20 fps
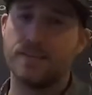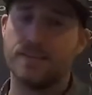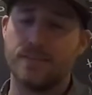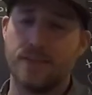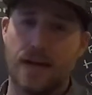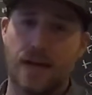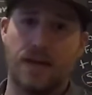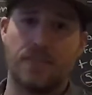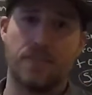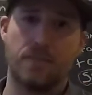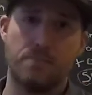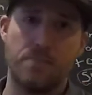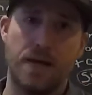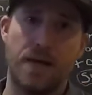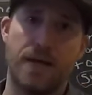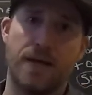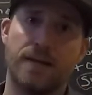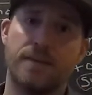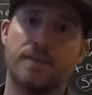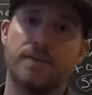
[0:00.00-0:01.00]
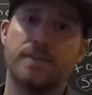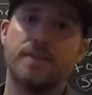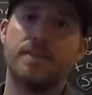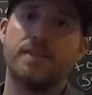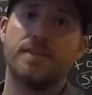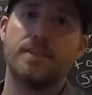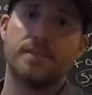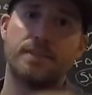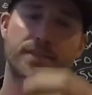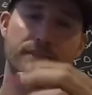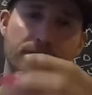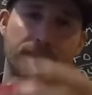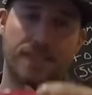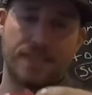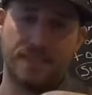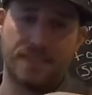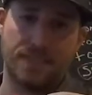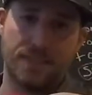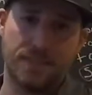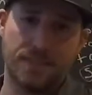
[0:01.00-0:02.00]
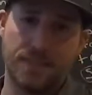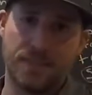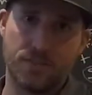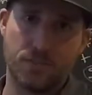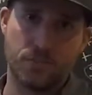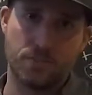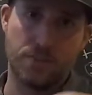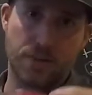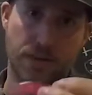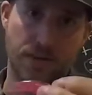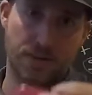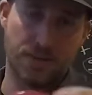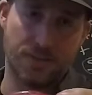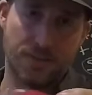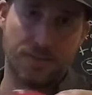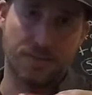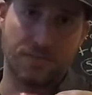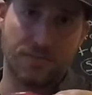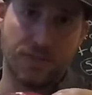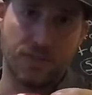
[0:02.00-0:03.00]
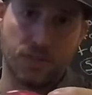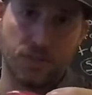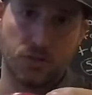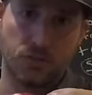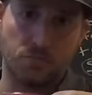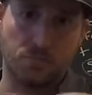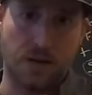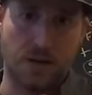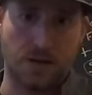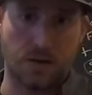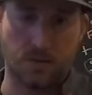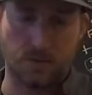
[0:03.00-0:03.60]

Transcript: on the bed until it disappears in the fish's mouth.